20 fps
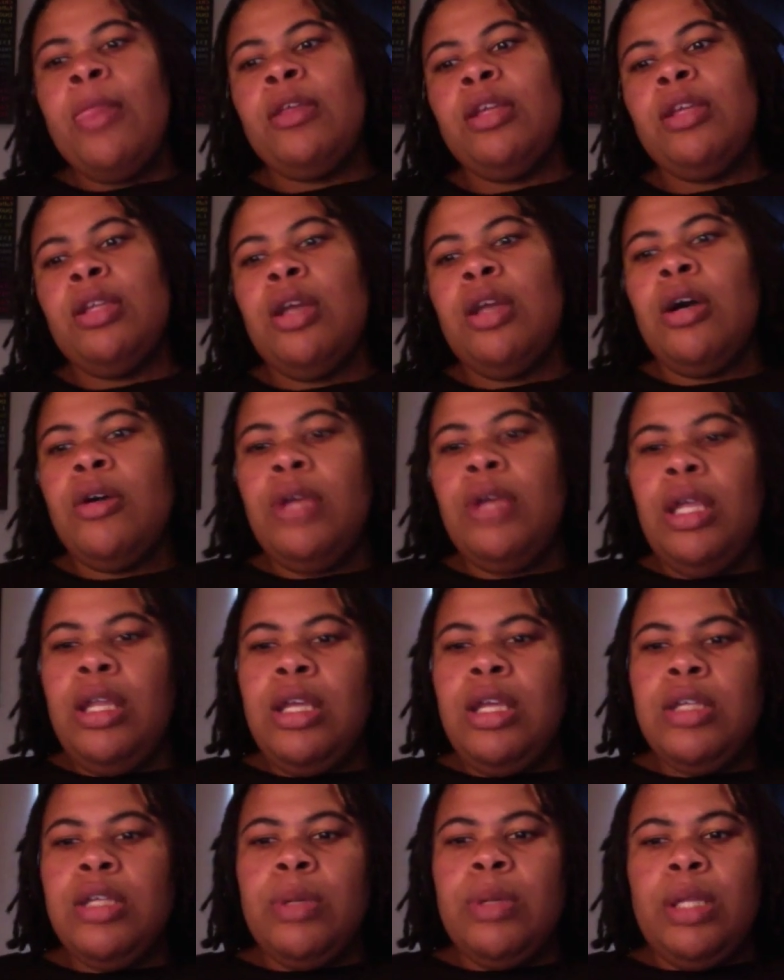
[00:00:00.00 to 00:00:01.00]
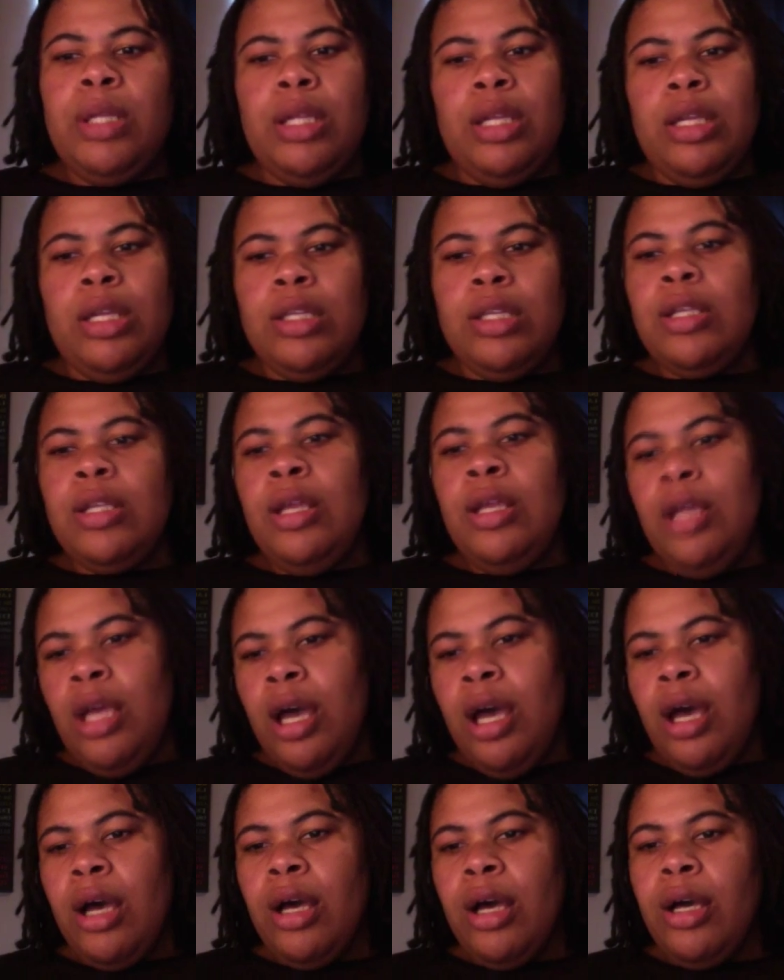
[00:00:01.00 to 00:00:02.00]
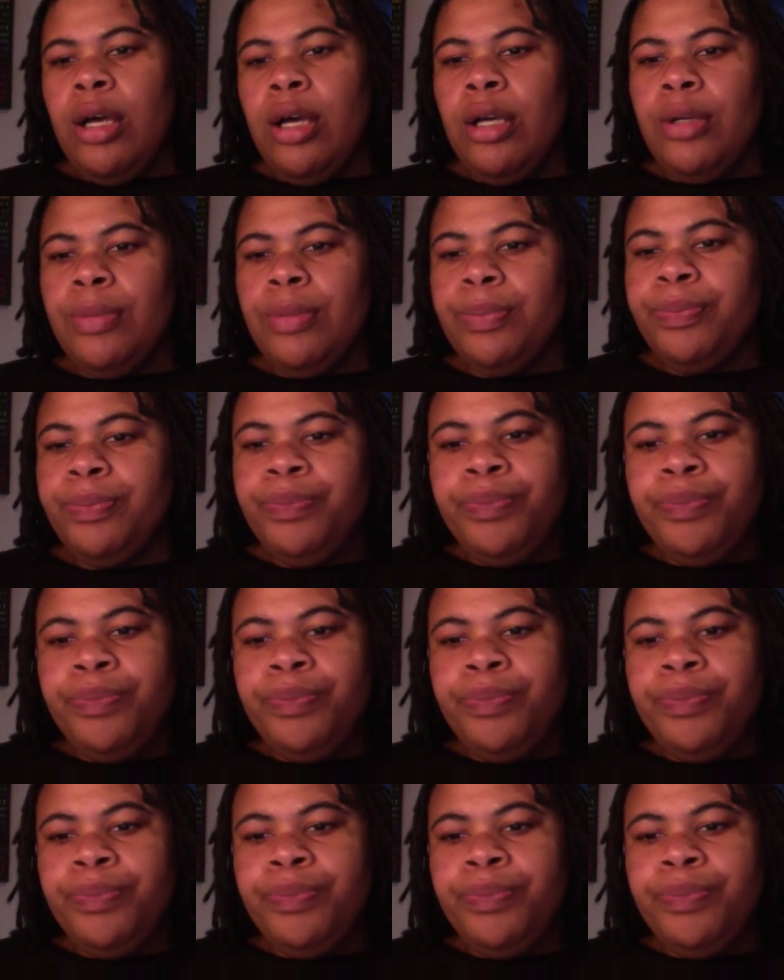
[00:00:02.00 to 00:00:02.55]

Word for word: You know, it is what it is. Um